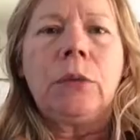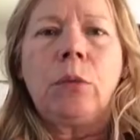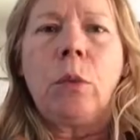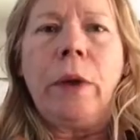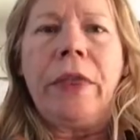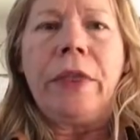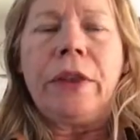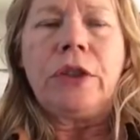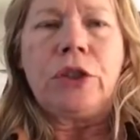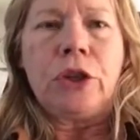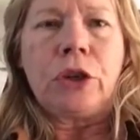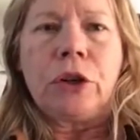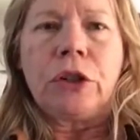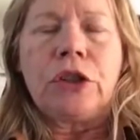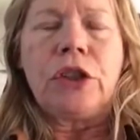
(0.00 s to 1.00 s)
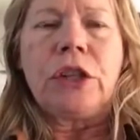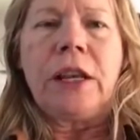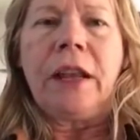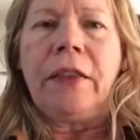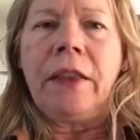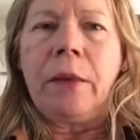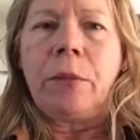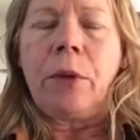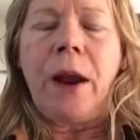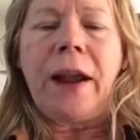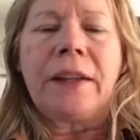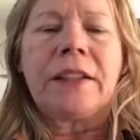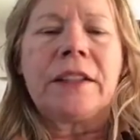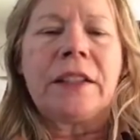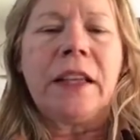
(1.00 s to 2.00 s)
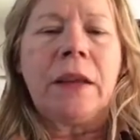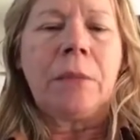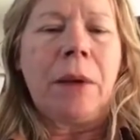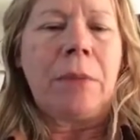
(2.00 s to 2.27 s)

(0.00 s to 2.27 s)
with the church and then practicing